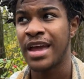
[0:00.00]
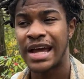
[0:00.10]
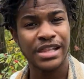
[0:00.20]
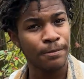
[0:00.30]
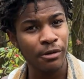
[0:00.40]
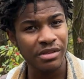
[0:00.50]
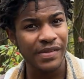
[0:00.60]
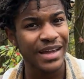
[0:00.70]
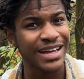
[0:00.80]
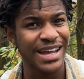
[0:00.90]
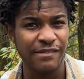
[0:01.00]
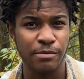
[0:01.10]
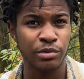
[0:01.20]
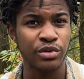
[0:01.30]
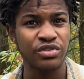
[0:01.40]
And supposedly they kind of have a
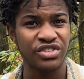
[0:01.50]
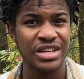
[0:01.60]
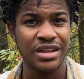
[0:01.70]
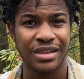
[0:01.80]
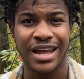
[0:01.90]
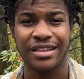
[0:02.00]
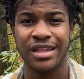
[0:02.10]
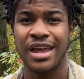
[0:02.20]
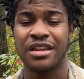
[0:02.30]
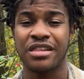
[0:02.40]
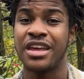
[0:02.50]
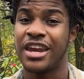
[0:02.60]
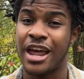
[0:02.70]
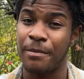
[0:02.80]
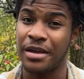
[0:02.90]
blue cheese-like taste.
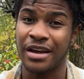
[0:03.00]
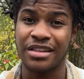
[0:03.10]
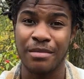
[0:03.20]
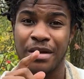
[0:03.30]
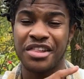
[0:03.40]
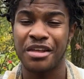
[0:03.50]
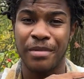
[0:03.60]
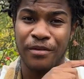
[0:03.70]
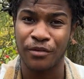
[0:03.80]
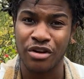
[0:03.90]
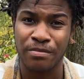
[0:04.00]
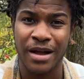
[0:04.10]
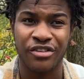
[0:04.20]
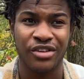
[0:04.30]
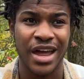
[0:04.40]
Now, because I messed up my first
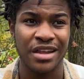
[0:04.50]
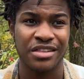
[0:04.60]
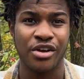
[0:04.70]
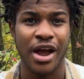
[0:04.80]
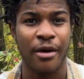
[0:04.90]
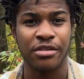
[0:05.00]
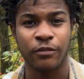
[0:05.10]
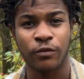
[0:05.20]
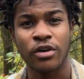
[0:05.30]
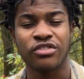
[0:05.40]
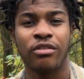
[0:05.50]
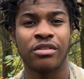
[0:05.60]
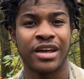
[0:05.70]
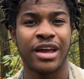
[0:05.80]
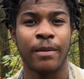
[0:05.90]
batch last year, I unfortunately
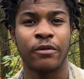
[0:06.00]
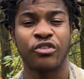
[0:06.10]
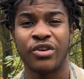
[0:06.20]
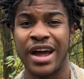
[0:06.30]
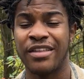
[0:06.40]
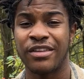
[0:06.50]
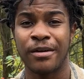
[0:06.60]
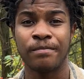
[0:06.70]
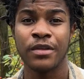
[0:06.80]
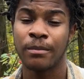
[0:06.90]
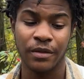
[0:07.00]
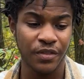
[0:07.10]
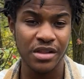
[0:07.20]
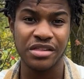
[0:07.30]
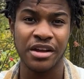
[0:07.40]
was not able to try them. But
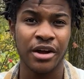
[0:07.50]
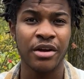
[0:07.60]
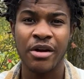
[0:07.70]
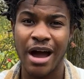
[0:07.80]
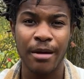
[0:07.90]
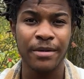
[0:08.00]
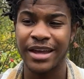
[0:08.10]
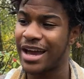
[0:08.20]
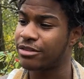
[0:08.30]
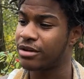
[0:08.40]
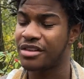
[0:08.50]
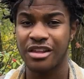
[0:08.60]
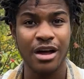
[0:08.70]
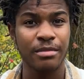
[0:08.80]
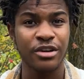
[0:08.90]
this year, I'll be gathering
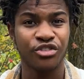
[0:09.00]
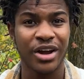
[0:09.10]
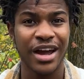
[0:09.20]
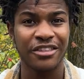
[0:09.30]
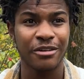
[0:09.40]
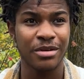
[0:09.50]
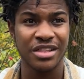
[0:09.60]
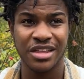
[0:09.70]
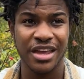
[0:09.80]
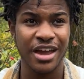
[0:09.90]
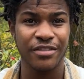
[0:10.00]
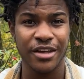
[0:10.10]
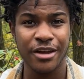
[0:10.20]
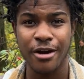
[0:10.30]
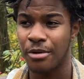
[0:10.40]
some and trying them and seeing how
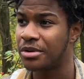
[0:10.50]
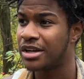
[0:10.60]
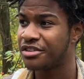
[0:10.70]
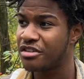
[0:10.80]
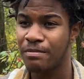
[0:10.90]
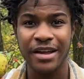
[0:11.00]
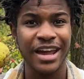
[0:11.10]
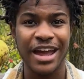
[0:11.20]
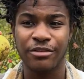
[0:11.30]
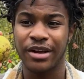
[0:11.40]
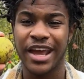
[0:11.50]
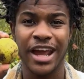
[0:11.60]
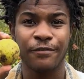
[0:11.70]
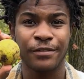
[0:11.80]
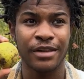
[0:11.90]
they go. Just by gathering a
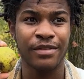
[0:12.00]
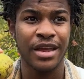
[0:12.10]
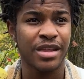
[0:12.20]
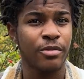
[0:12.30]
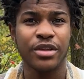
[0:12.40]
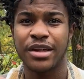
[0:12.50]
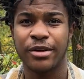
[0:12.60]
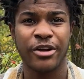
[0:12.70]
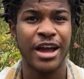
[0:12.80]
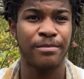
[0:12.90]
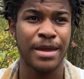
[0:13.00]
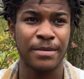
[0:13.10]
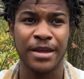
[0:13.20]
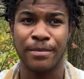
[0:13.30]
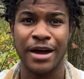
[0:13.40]
handful of these, I'm only gonna grab
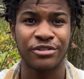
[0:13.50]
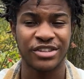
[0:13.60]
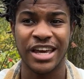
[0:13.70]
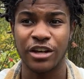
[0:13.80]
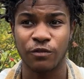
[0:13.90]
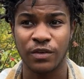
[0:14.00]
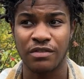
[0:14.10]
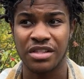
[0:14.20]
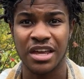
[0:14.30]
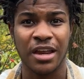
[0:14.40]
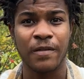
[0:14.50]
maybe about 10 or 15.